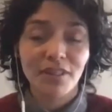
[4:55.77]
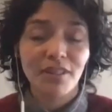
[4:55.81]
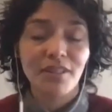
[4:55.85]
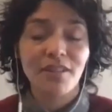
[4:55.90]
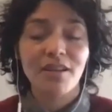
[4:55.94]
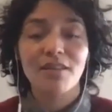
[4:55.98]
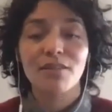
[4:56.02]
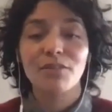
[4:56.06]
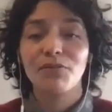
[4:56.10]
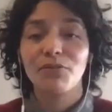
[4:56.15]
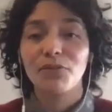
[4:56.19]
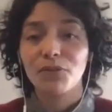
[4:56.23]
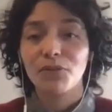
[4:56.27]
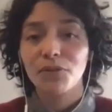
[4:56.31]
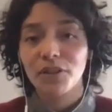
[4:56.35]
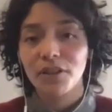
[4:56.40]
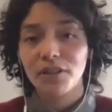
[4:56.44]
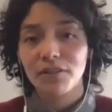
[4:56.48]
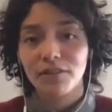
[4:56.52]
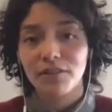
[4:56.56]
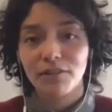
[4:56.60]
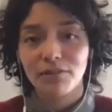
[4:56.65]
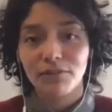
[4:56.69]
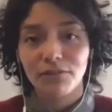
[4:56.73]
He has
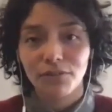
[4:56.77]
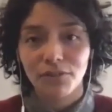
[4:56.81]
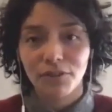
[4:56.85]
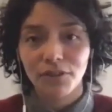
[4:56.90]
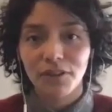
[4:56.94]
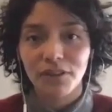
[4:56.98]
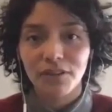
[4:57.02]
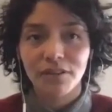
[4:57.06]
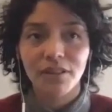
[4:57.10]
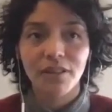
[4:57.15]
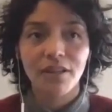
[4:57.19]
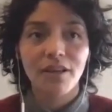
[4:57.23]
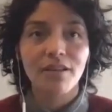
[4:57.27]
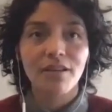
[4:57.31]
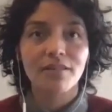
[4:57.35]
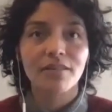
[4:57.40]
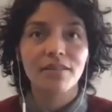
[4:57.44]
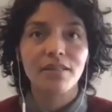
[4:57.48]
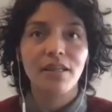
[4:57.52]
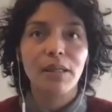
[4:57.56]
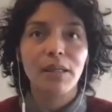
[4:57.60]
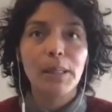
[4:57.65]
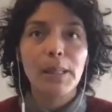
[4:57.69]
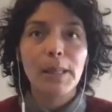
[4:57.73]
40 symphonies. He has